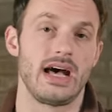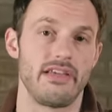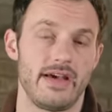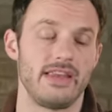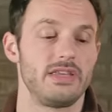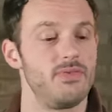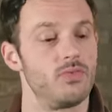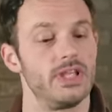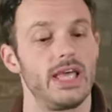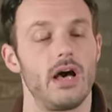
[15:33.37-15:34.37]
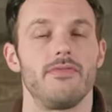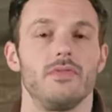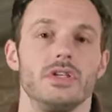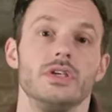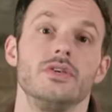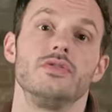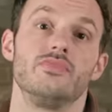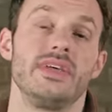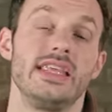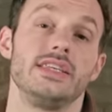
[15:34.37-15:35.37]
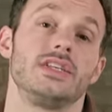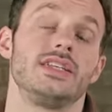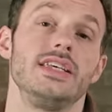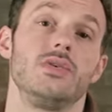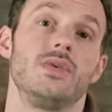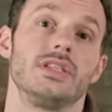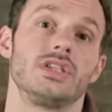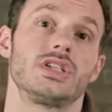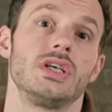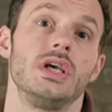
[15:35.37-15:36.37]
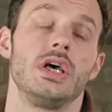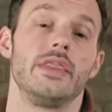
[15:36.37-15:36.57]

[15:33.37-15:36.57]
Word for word: I find it to be really helpful to use MIDI to sequence